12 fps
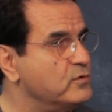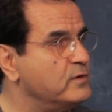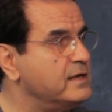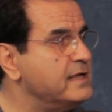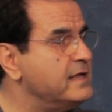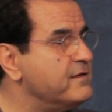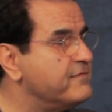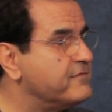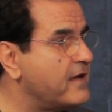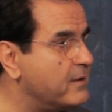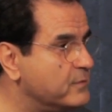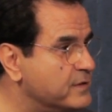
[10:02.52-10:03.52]
to lay a
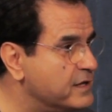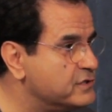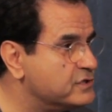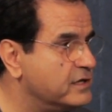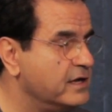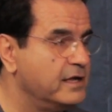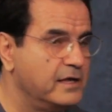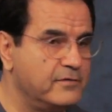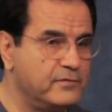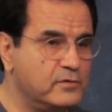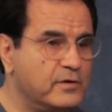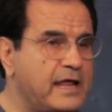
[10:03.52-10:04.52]
foundation.
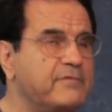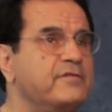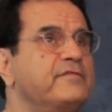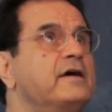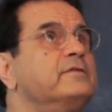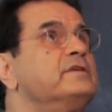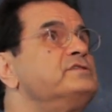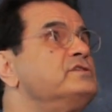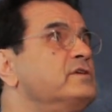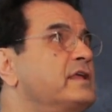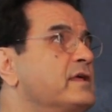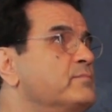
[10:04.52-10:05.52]
If you don't have a
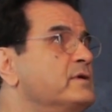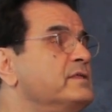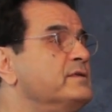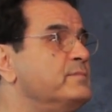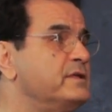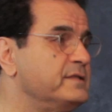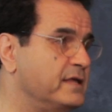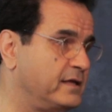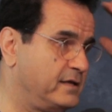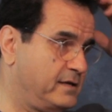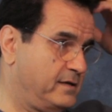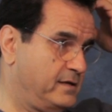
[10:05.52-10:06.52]
foundation, you can't build a building.